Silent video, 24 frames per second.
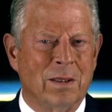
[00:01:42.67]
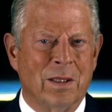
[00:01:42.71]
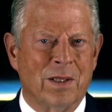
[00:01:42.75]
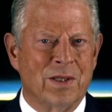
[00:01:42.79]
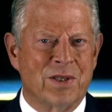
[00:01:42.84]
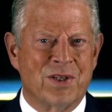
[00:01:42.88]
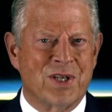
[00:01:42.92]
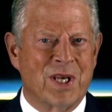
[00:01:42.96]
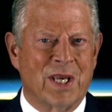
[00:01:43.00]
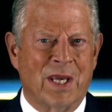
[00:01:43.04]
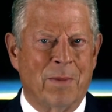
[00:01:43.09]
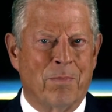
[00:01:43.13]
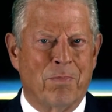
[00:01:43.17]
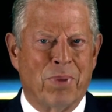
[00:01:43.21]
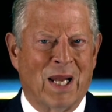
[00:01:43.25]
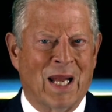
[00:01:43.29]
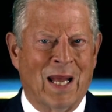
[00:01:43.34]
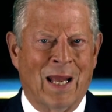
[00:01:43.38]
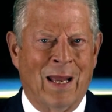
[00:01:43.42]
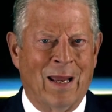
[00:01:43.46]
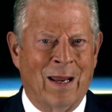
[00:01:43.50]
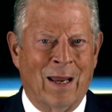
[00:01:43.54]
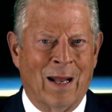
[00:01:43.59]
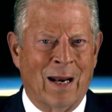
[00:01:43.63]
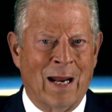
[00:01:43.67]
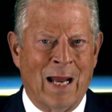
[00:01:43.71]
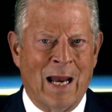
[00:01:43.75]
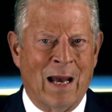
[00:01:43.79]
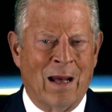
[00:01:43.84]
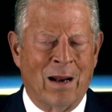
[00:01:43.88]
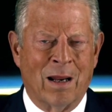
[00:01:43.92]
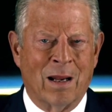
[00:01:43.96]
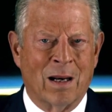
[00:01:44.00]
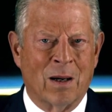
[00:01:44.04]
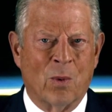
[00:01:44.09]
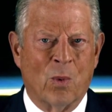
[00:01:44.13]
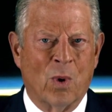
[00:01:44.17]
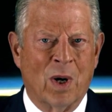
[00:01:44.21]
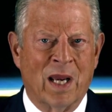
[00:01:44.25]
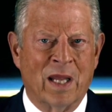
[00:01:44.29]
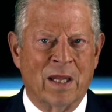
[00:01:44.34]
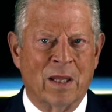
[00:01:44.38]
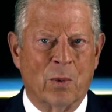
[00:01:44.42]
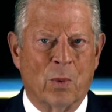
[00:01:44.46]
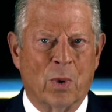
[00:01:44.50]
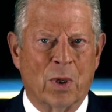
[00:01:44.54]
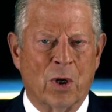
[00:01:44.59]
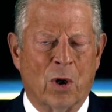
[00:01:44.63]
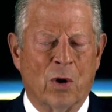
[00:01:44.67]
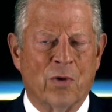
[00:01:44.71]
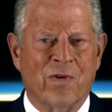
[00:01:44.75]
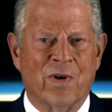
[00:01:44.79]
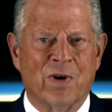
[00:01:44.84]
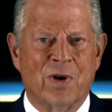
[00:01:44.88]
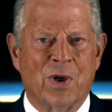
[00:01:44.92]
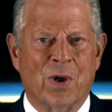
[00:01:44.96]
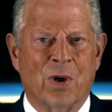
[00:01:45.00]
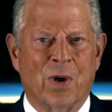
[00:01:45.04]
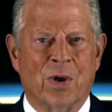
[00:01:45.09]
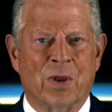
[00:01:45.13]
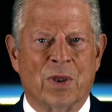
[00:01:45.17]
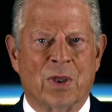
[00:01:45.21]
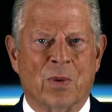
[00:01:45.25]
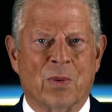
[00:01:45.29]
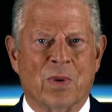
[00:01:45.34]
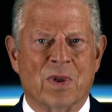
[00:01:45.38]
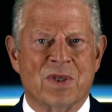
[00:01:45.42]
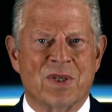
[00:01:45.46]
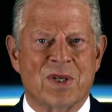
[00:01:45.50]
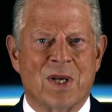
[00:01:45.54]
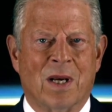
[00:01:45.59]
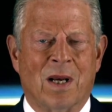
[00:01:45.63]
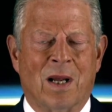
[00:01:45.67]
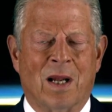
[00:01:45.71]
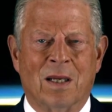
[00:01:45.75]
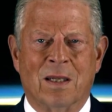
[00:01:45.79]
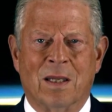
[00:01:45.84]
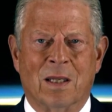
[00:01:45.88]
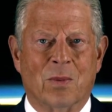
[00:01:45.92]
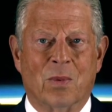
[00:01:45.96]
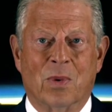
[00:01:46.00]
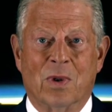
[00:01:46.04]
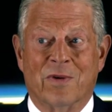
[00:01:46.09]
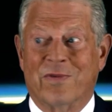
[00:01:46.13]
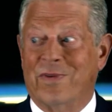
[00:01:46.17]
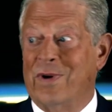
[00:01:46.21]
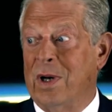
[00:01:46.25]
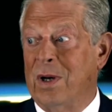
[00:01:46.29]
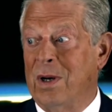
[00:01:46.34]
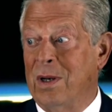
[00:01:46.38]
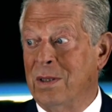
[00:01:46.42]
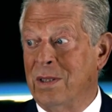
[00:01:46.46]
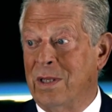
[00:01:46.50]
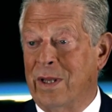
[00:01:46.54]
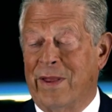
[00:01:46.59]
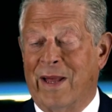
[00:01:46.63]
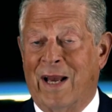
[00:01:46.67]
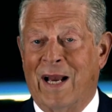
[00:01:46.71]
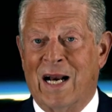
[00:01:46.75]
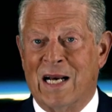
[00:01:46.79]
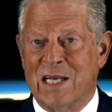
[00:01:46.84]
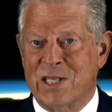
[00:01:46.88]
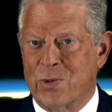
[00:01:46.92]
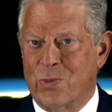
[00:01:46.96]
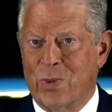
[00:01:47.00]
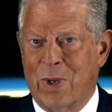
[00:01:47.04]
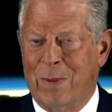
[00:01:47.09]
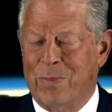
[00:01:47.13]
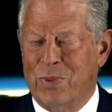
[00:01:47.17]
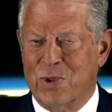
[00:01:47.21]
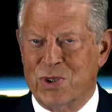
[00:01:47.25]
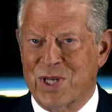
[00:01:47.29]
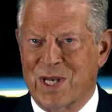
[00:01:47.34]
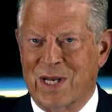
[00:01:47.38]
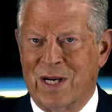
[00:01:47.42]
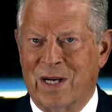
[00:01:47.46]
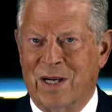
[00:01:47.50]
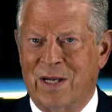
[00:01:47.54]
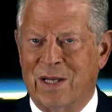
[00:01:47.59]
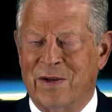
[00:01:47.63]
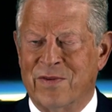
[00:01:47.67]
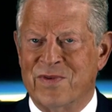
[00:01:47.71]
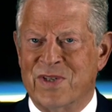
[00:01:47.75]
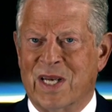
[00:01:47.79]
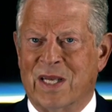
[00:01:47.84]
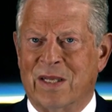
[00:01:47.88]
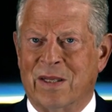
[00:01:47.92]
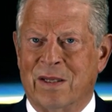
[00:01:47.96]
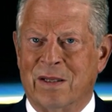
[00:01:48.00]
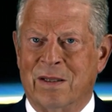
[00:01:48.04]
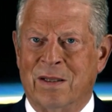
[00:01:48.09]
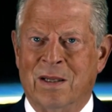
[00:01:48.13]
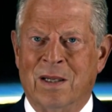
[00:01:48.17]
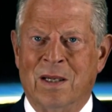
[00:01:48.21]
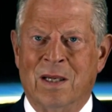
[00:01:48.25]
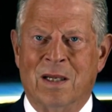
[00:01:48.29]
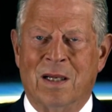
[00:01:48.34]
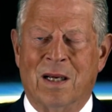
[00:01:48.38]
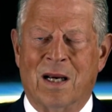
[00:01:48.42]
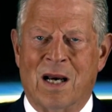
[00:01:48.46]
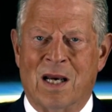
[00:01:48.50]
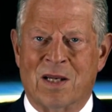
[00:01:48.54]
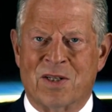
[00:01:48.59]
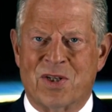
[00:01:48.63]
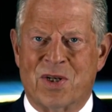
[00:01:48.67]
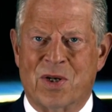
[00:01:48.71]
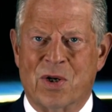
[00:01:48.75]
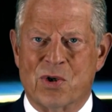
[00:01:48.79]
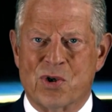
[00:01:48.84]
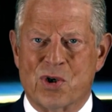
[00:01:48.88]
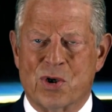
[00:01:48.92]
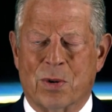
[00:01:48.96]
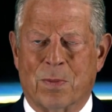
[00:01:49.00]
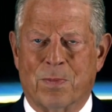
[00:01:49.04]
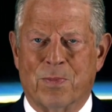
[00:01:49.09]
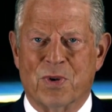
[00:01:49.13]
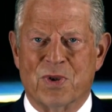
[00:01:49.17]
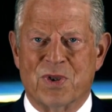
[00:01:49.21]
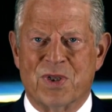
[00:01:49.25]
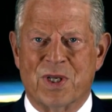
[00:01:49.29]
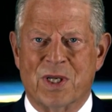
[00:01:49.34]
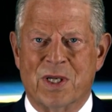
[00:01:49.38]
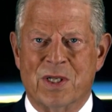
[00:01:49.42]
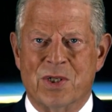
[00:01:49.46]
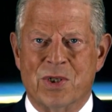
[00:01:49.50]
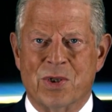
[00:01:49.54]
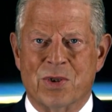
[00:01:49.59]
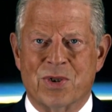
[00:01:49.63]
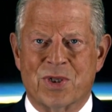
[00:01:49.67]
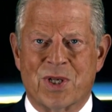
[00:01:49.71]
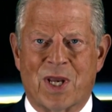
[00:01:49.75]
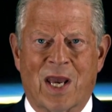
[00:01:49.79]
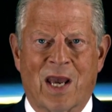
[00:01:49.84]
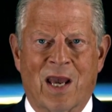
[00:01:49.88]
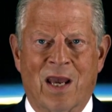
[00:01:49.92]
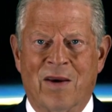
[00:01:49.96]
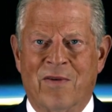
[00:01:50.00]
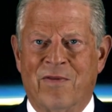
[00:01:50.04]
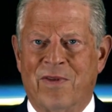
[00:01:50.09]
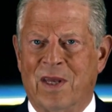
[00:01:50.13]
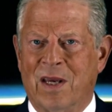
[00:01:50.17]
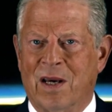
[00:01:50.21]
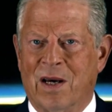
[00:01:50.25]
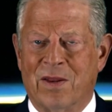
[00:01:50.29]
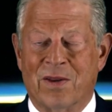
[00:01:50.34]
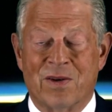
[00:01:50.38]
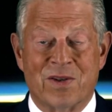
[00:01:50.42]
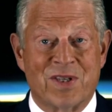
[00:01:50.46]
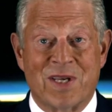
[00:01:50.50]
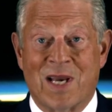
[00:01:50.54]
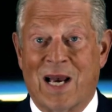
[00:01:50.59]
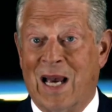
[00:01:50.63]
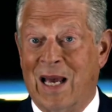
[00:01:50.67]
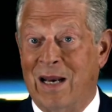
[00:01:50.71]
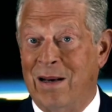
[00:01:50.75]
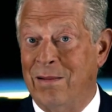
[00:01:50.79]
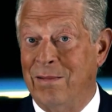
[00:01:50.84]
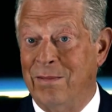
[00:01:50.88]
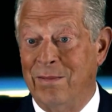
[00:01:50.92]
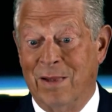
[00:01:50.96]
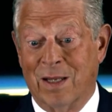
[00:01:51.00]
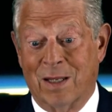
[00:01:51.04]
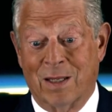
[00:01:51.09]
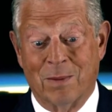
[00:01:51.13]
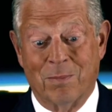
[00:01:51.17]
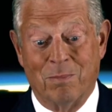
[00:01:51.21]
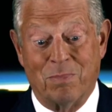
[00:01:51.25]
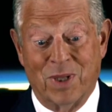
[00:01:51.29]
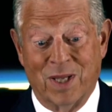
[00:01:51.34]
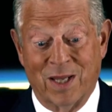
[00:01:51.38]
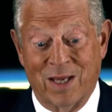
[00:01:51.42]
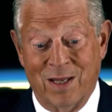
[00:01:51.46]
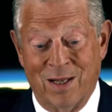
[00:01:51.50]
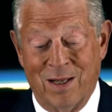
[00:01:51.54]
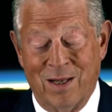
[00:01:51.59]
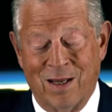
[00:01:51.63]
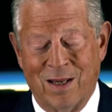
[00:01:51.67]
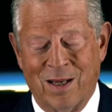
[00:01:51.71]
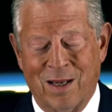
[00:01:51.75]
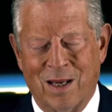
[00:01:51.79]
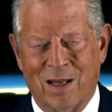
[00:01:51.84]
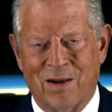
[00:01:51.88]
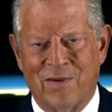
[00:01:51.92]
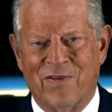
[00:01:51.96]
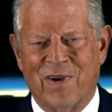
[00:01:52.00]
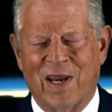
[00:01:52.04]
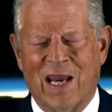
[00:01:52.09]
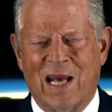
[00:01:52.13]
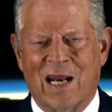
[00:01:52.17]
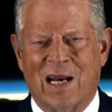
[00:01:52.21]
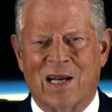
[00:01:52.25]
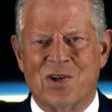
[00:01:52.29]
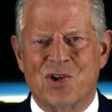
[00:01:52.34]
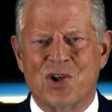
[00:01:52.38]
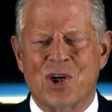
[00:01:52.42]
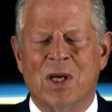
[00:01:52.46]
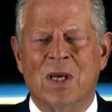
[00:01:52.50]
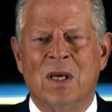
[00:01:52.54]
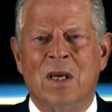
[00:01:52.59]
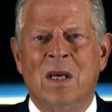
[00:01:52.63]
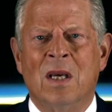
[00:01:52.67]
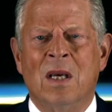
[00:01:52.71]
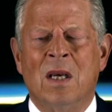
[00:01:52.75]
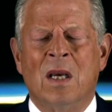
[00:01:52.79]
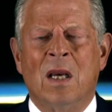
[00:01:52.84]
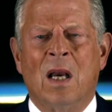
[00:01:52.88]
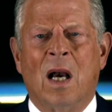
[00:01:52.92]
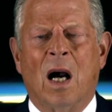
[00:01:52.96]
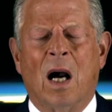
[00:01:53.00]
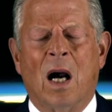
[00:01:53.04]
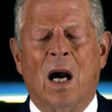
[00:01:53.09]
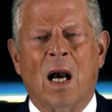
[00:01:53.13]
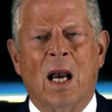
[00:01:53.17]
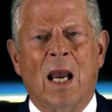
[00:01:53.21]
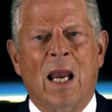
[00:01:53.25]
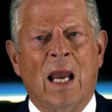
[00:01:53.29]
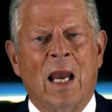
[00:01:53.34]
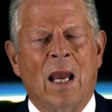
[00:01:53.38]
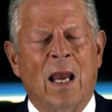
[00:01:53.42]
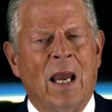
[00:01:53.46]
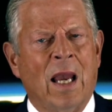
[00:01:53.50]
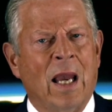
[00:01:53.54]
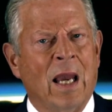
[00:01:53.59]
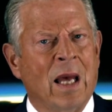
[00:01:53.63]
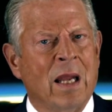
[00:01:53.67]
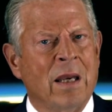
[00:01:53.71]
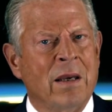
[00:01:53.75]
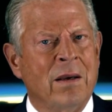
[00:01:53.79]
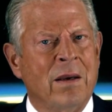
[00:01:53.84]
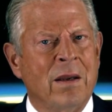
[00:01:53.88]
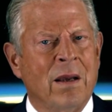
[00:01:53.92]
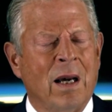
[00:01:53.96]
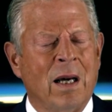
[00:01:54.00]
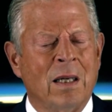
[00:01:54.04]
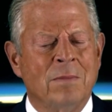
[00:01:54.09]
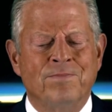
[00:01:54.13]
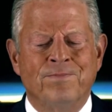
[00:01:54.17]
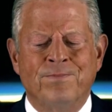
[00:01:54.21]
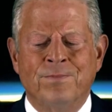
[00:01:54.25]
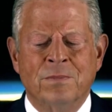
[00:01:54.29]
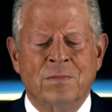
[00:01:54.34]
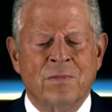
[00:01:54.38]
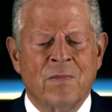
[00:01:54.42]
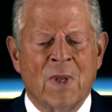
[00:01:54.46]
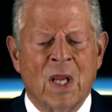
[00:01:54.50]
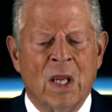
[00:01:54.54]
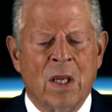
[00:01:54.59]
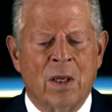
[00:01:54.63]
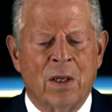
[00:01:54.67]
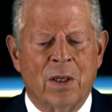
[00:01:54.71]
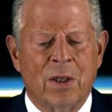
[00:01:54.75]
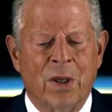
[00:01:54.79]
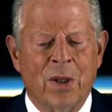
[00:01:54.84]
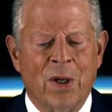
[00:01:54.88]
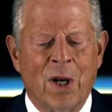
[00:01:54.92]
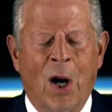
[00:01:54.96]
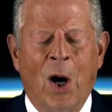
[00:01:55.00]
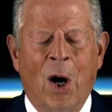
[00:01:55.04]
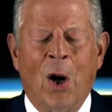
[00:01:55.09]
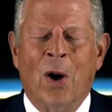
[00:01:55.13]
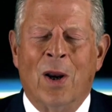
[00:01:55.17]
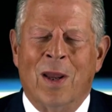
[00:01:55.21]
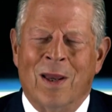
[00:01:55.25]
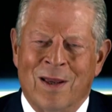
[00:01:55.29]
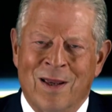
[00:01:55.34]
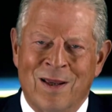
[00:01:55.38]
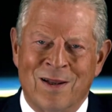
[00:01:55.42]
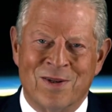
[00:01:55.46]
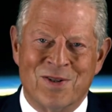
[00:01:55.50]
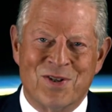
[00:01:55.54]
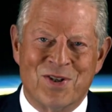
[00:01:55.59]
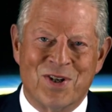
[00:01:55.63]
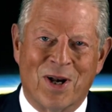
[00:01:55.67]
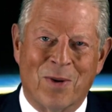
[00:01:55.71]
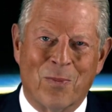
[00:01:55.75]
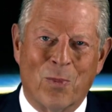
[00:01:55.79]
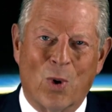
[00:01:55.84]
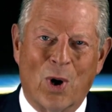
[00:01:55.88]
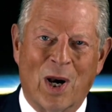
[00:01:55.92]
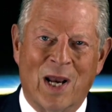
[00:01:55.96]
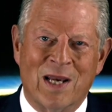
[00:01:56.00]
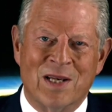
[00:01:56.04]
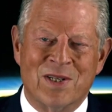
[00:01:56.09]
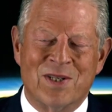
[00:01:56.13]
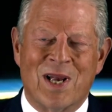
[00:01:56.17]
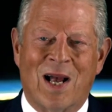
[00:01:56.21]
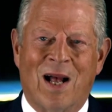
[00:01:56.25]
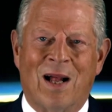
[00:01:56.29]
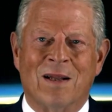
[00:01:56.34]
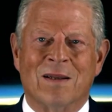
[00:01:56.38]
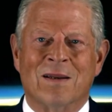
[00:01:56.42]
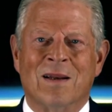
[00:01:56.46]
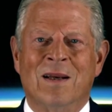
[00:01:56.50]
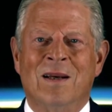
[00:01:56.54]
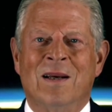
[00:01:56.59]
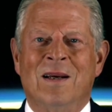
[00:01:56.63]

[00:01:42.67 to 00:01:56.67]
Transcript: see playing it out in a way that would overturn the result. It would have gone to the House of Representatives, and the constitutional procedures gave the other side the complete advantage. You know, in some ways, I'll